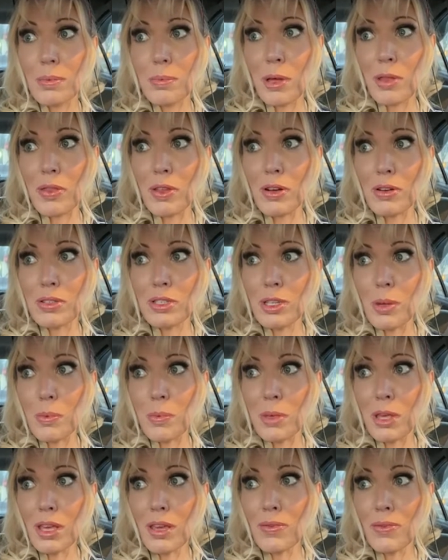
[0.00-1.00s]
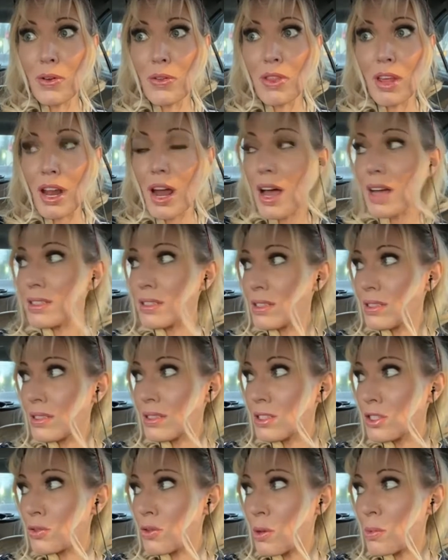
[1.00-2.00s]
But there's some evil that hasn't
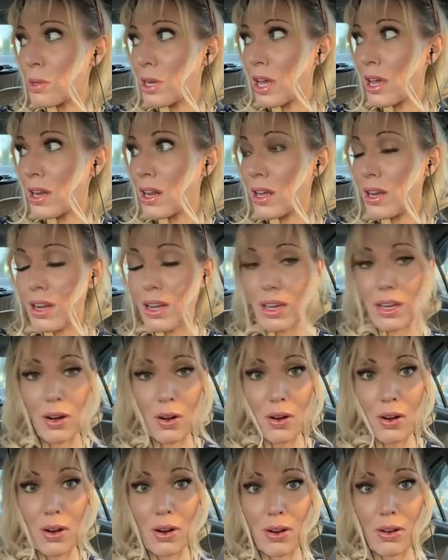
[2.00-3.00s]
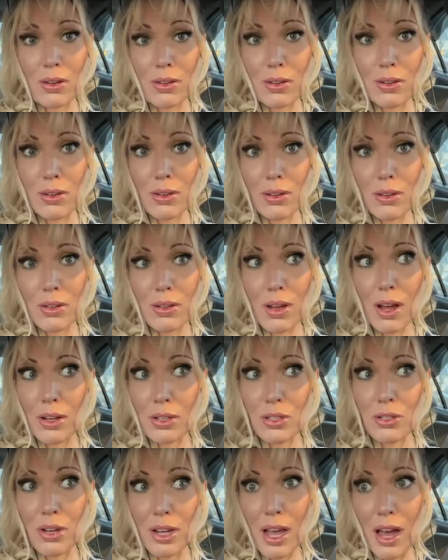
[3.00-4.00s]
discriminated in our
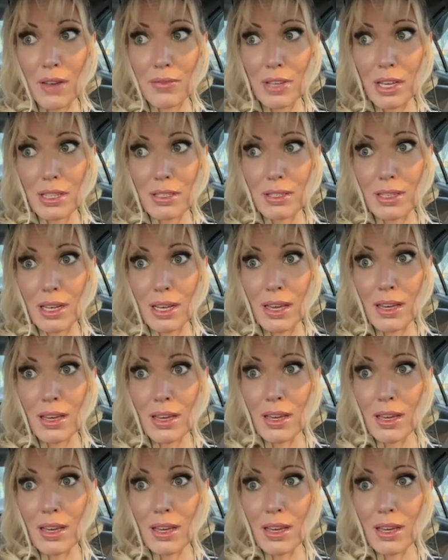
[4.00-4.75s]
country, obviously.